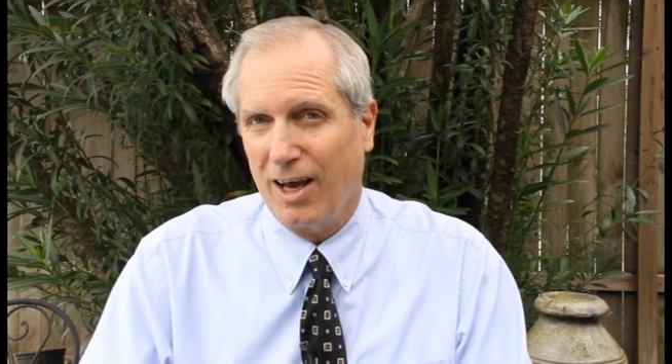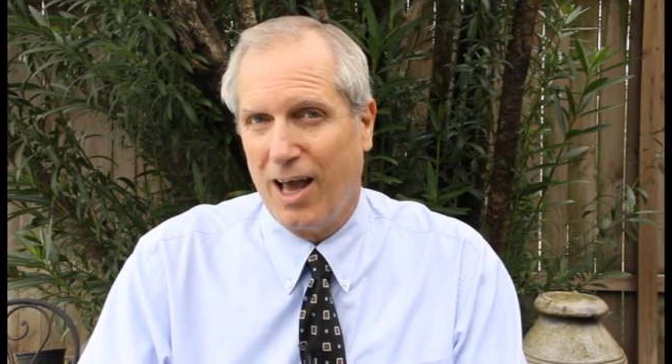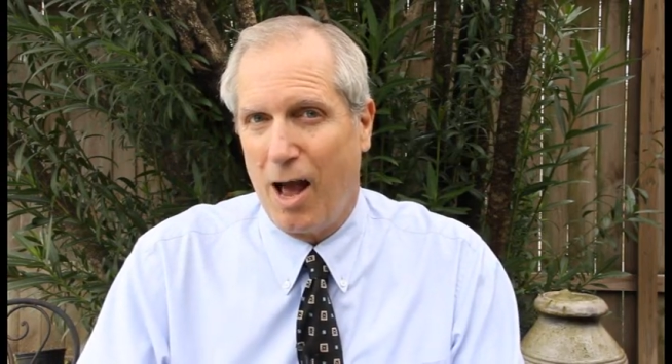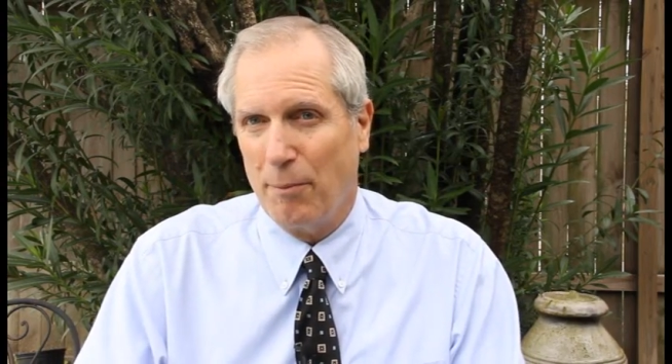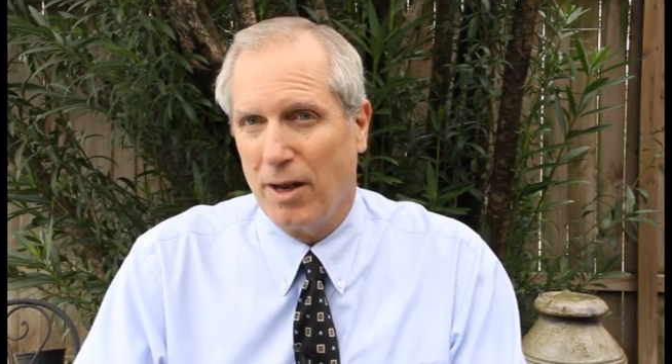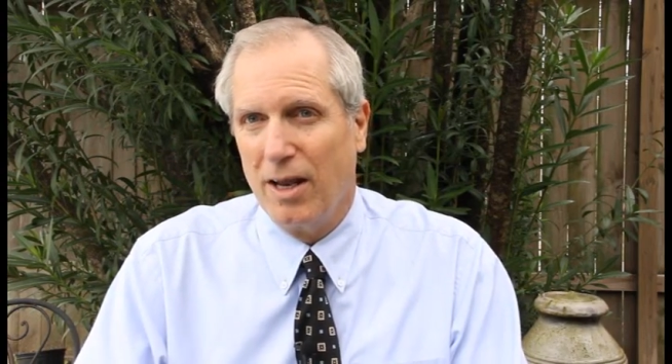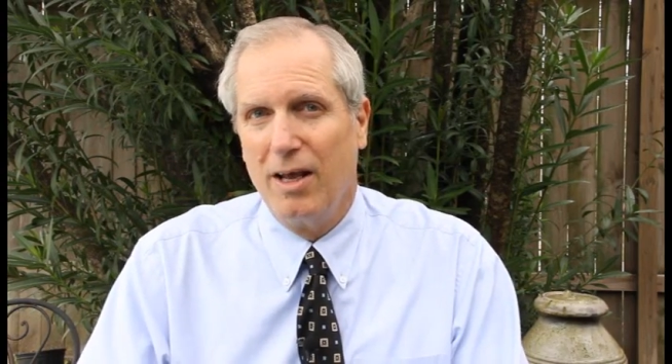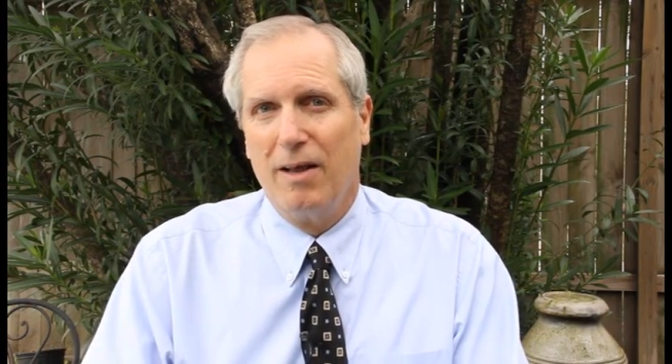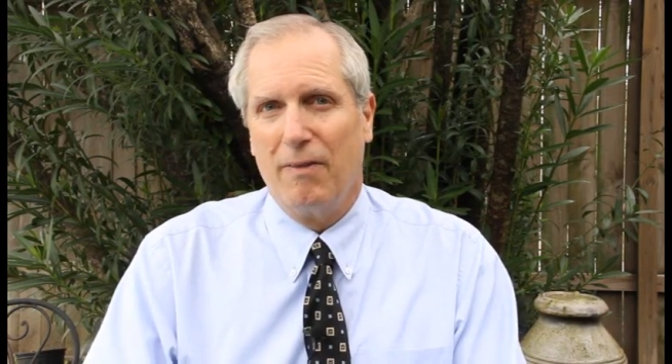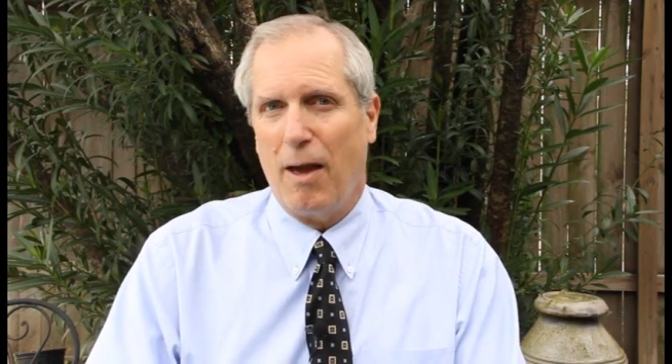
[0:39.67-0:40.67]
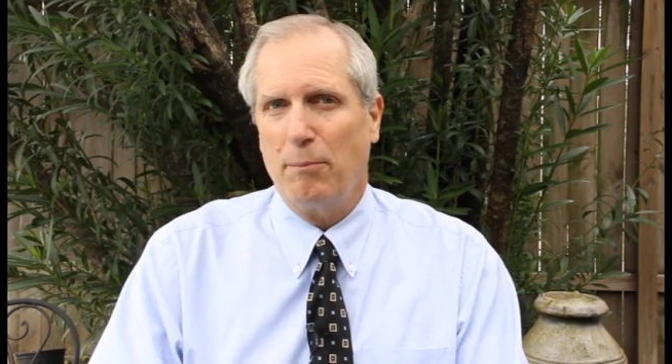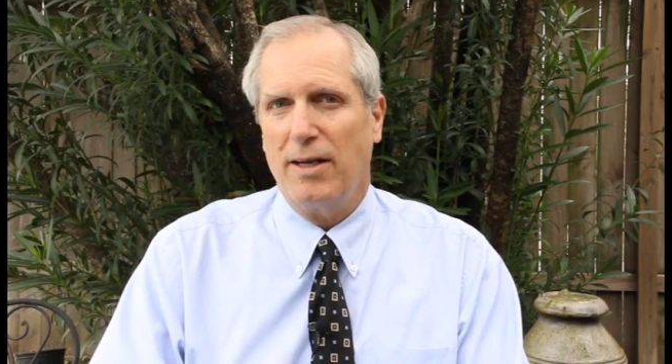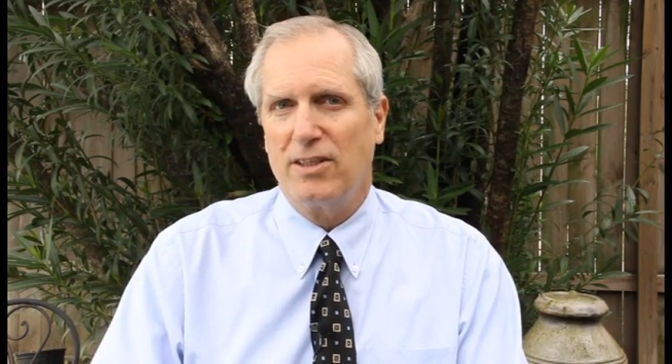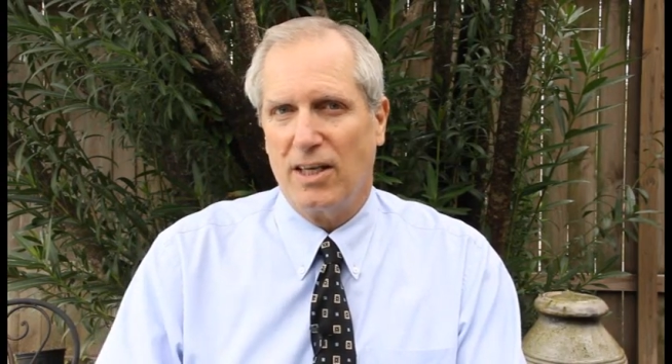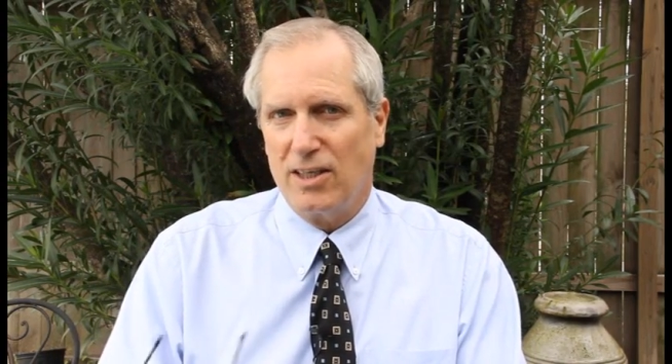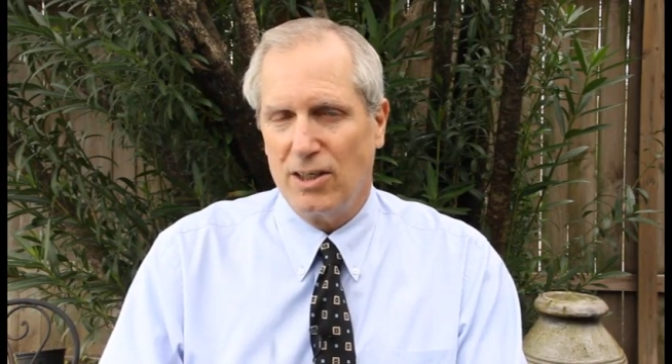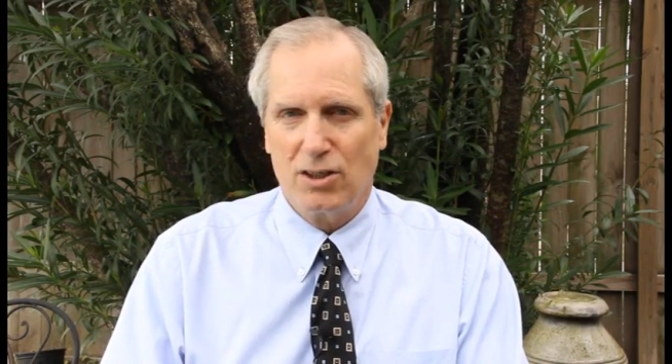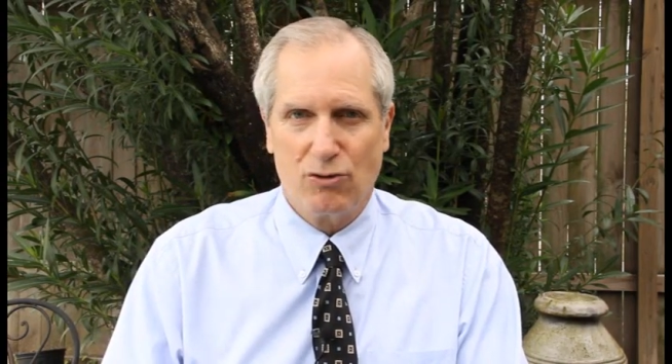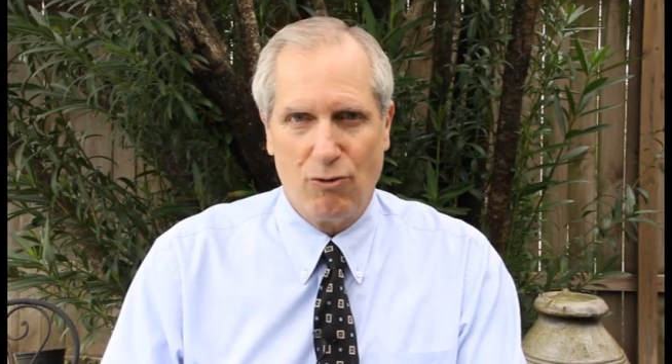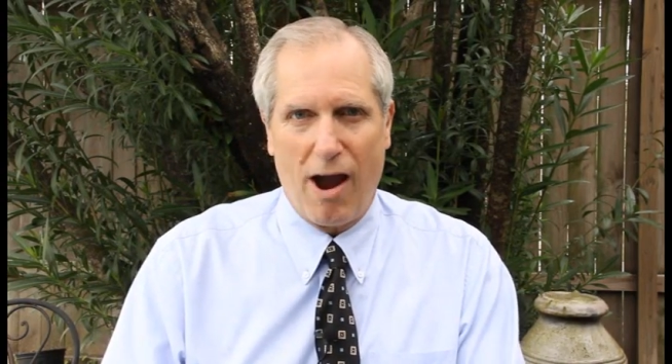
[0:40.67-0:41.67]
comment. That means that
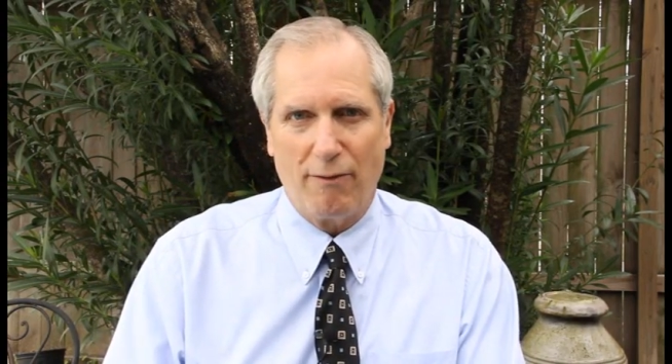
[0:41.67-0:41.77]
this